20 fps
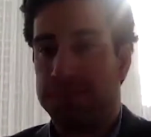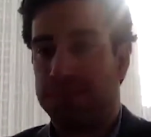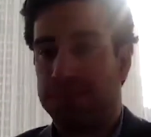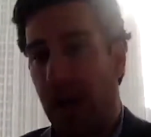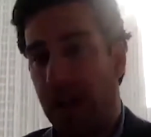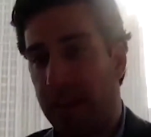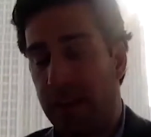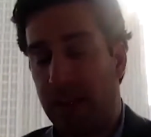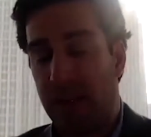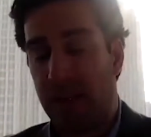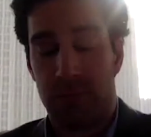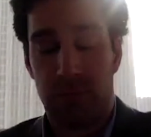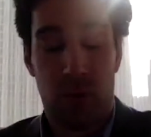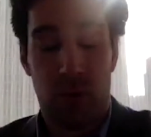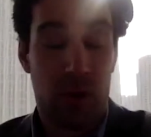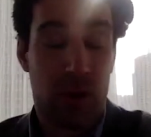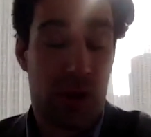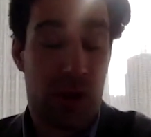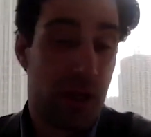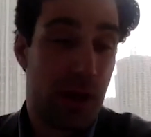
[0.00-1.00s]
I think
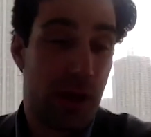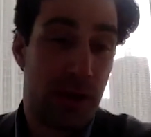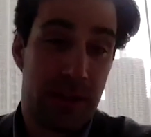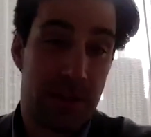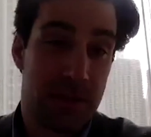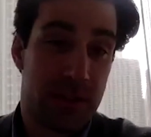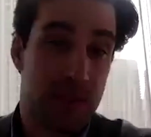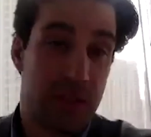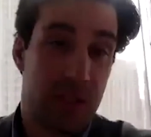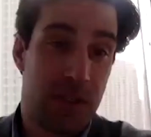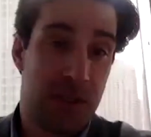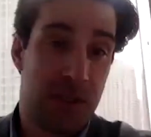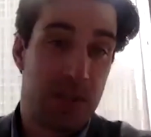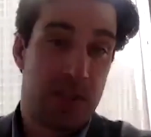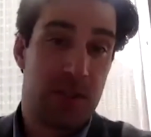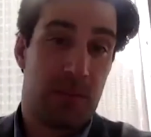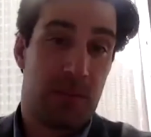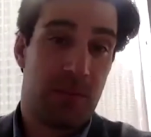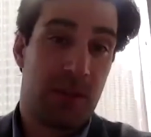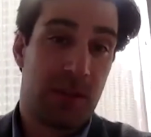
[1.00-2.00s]
role clarity is
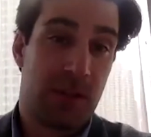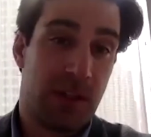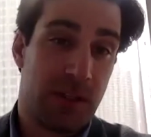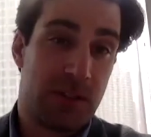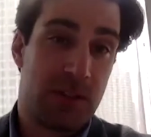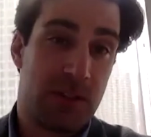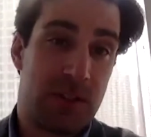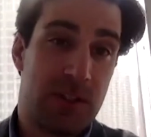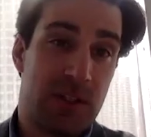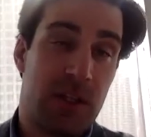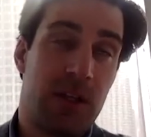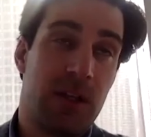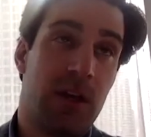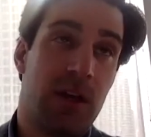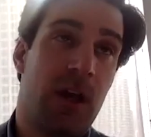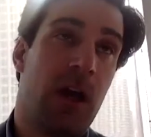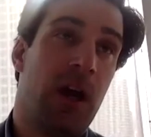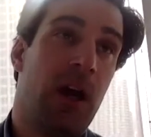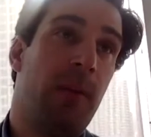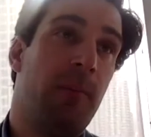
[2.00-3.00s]
something that's
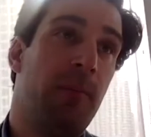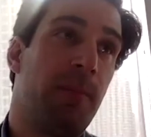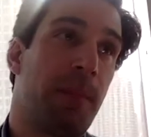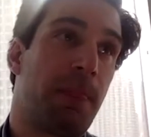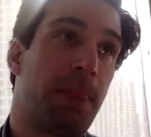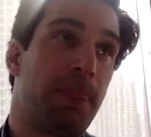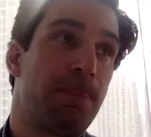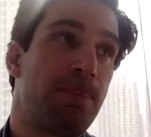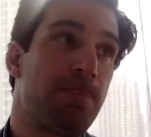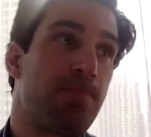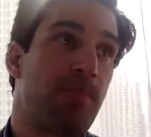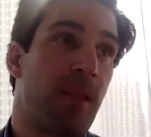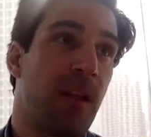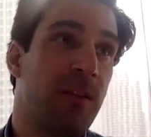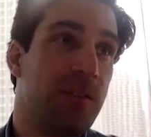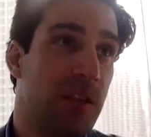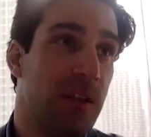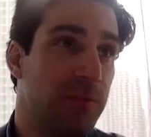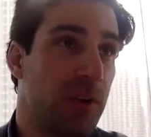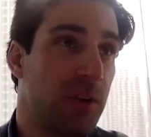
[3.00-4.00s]

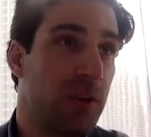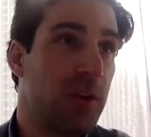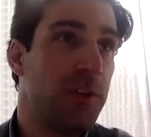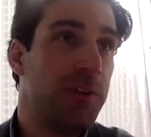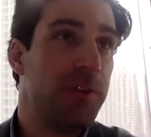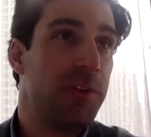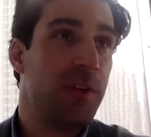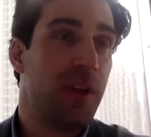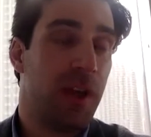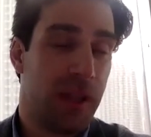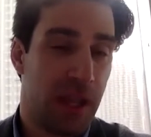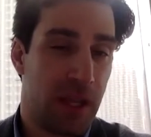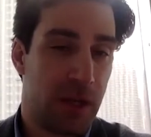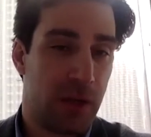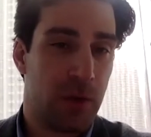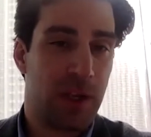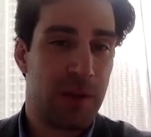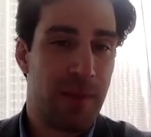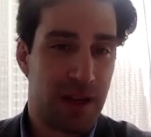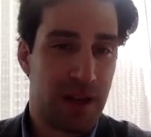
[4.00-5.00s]
difficult. Again,
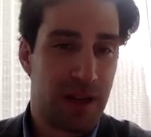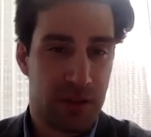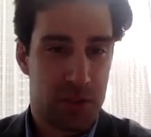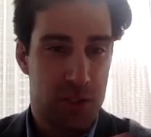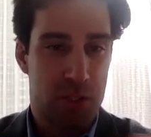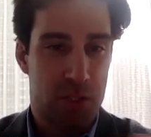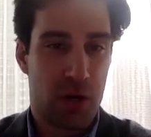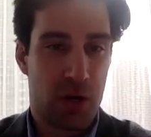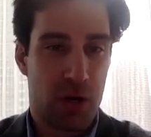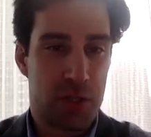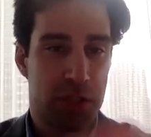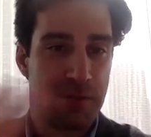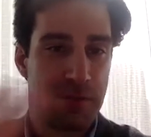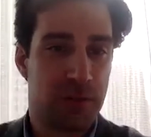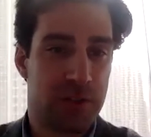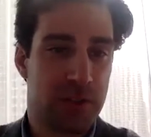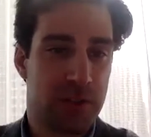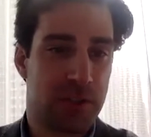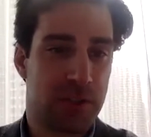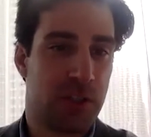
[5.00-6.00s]
going back to the structure
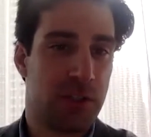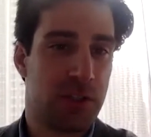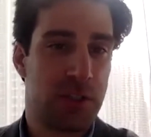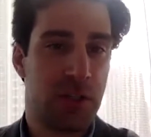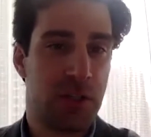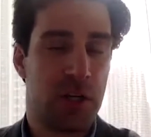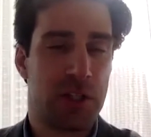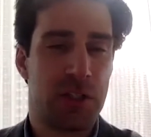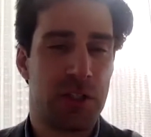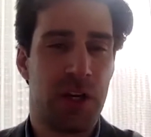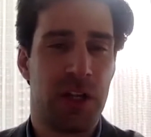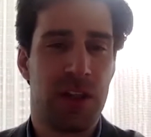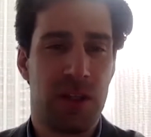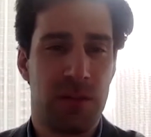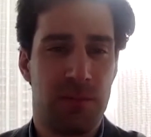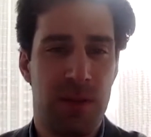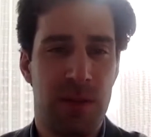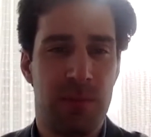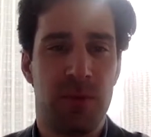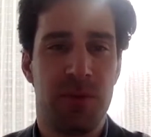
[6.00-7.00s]
versus unstructured, I think
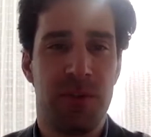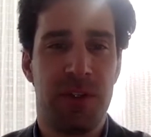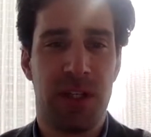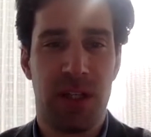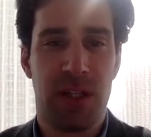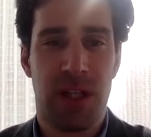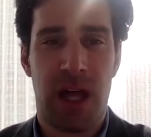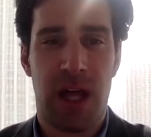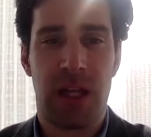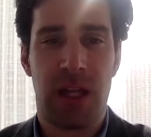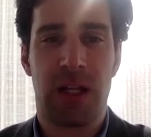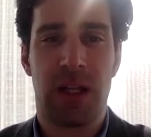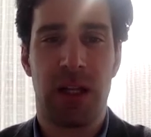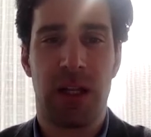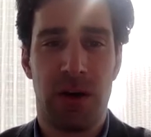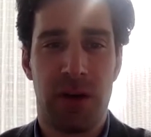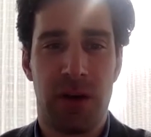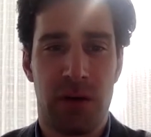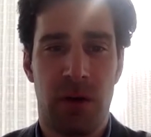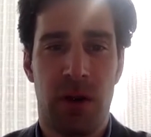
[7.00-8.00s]
people need a lot of
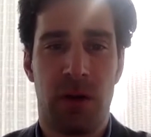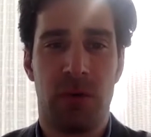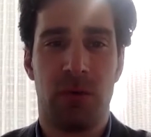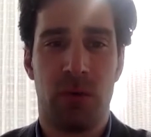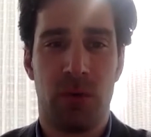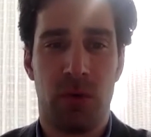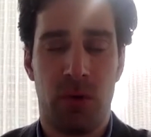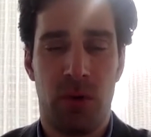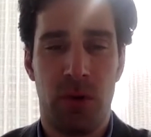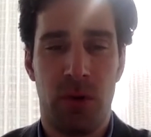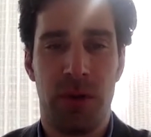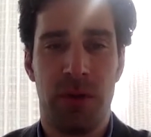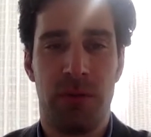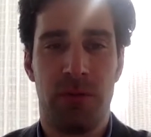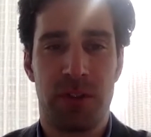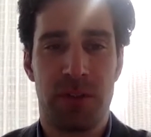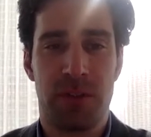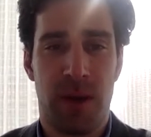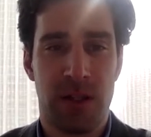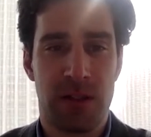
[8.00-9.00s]
clarity around role and
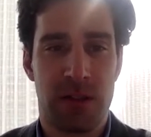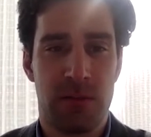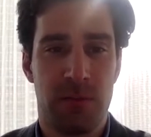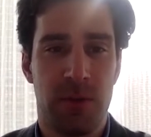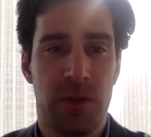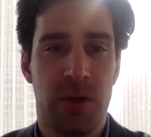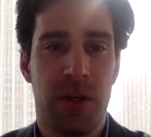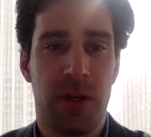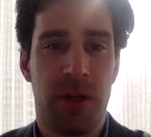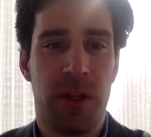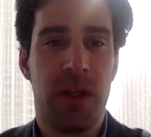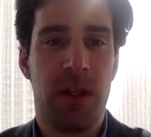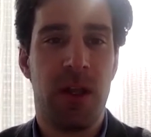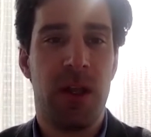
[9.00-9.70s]
responsibility.